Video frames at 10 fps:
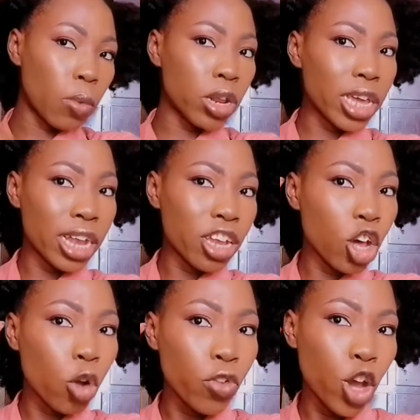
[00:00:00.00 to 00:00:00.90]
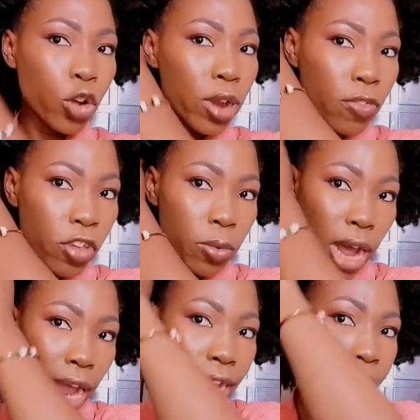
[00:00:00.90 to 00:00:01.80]
I wouldn't get the choreography
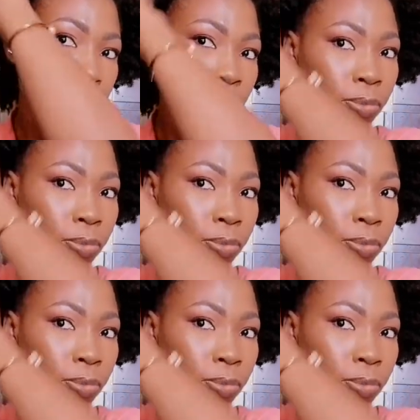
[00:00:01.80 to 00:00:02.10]
right,